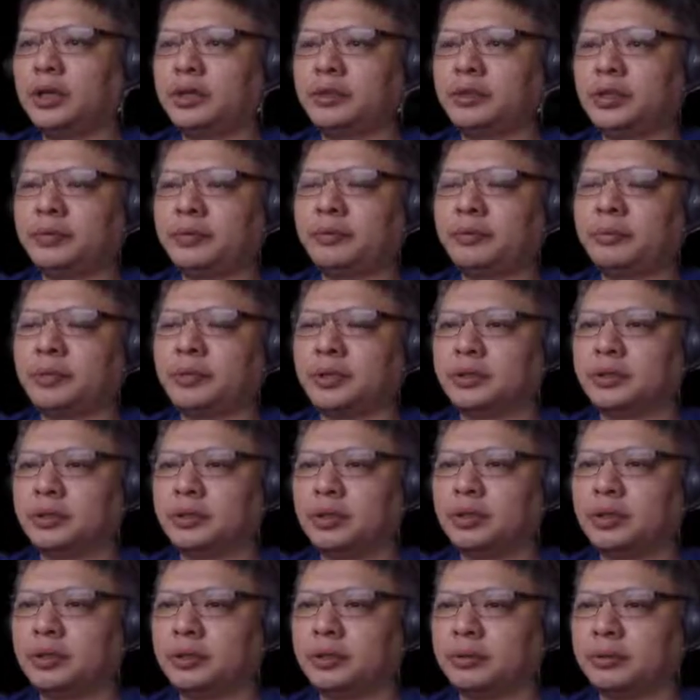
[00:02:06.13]
h7 plus
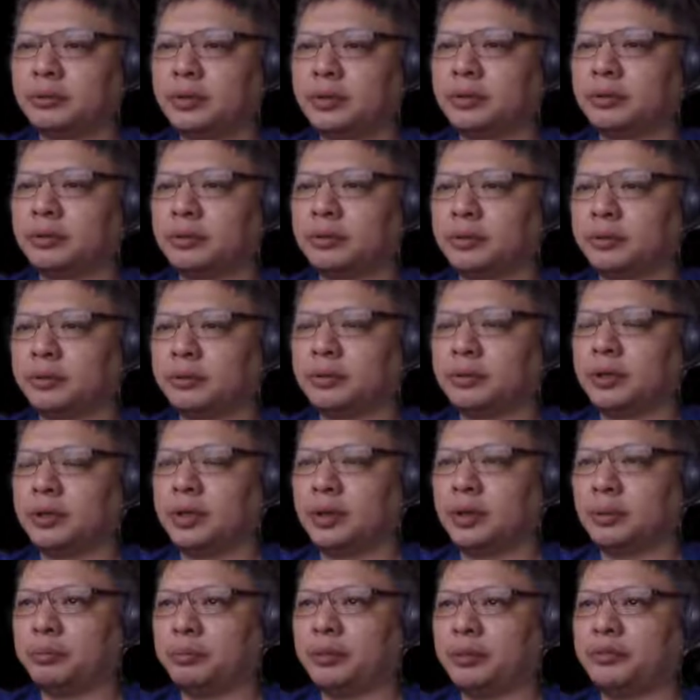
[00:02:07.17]
6, red could
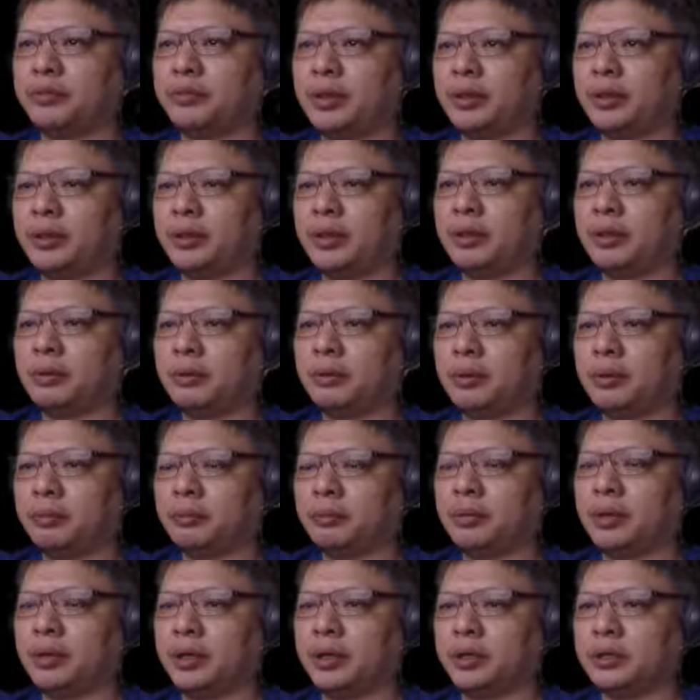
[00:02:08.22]
prevent that
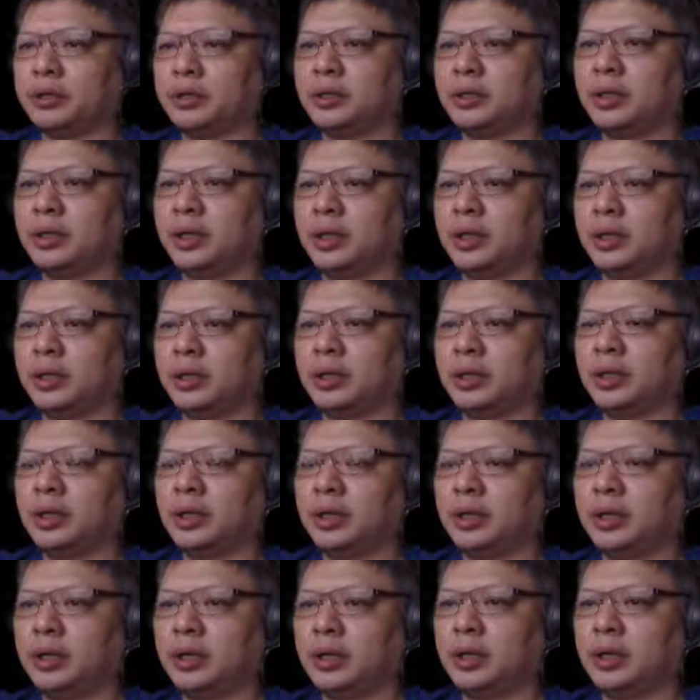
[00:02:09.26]
and play c8
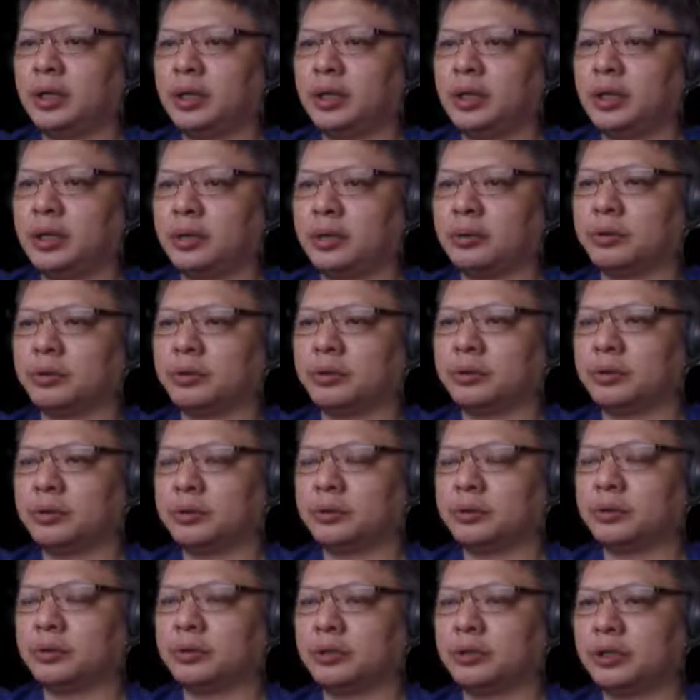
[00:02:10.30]
equals
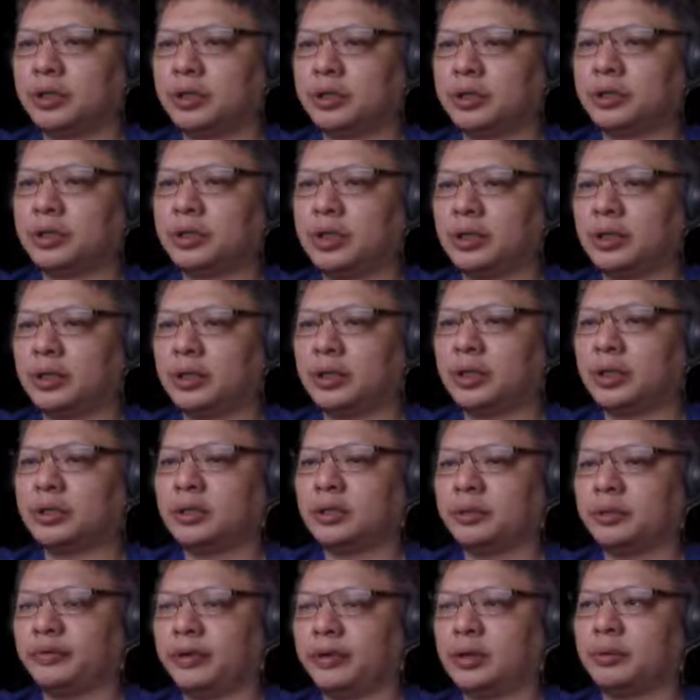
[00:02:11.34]
to 6 and
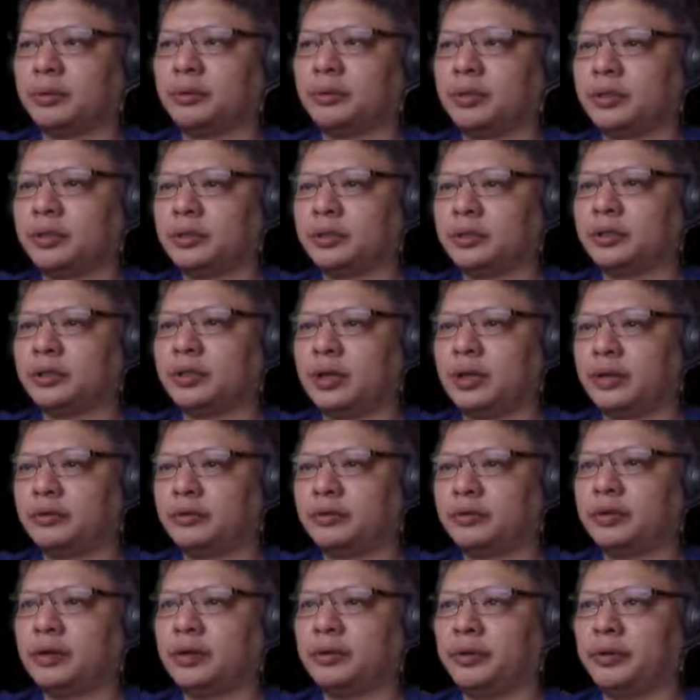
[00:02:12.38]
thus develop his
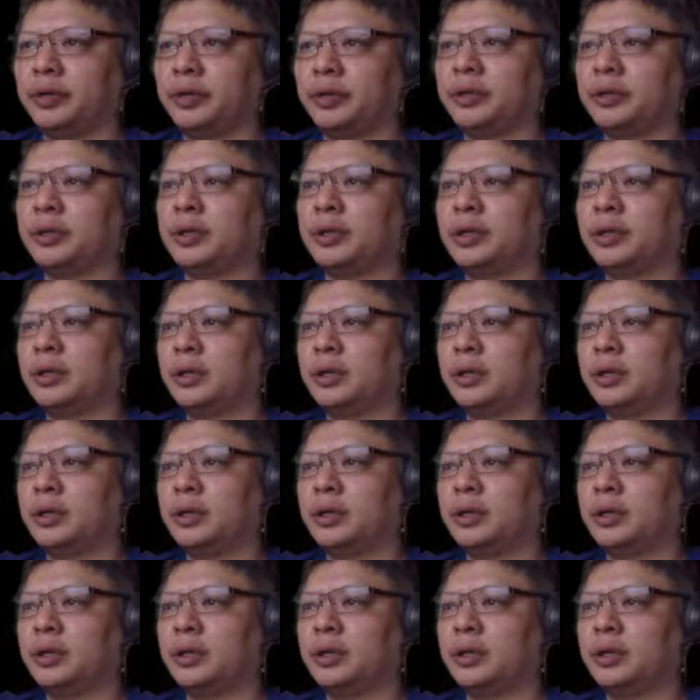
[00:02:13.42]
left chariot.